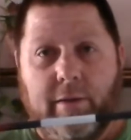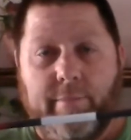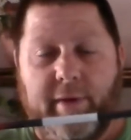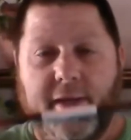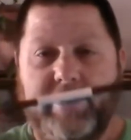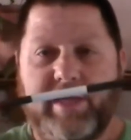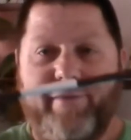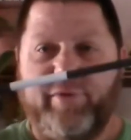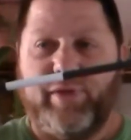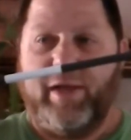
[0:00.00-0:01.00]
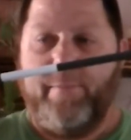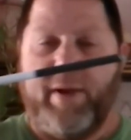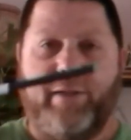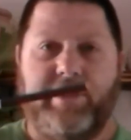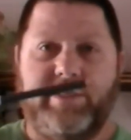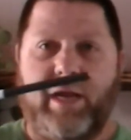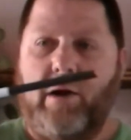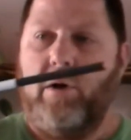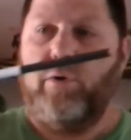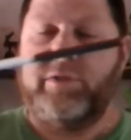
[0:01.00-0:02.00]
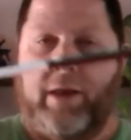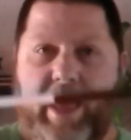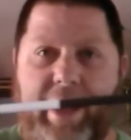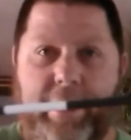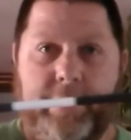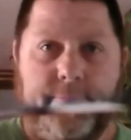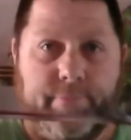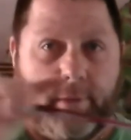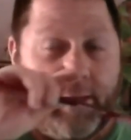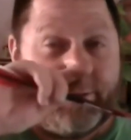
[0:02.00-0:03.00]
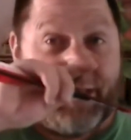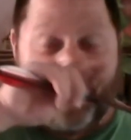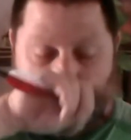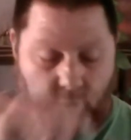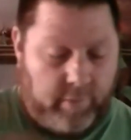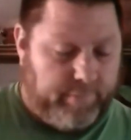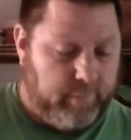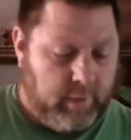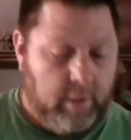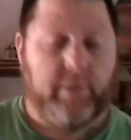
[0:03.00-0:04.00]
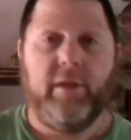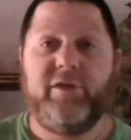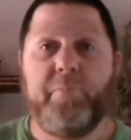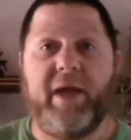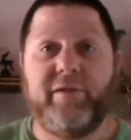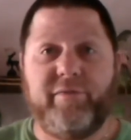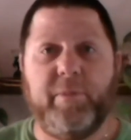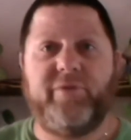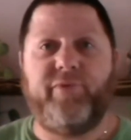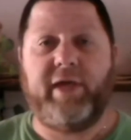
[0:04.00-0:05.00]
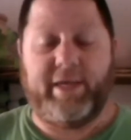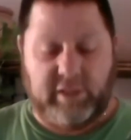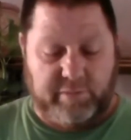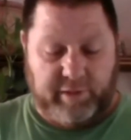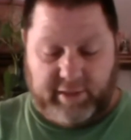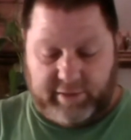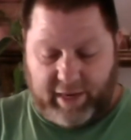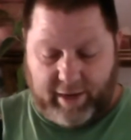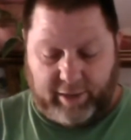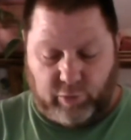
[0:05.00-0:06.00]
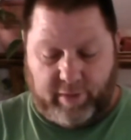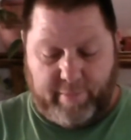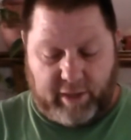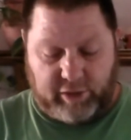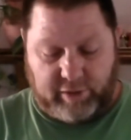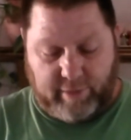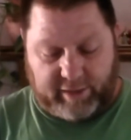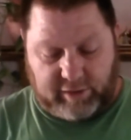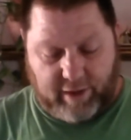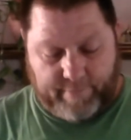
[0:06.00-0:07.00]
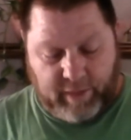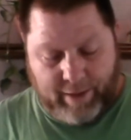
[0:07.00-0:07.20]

because everything about this arrow is a lie, except for the specifications, because that actually matched up.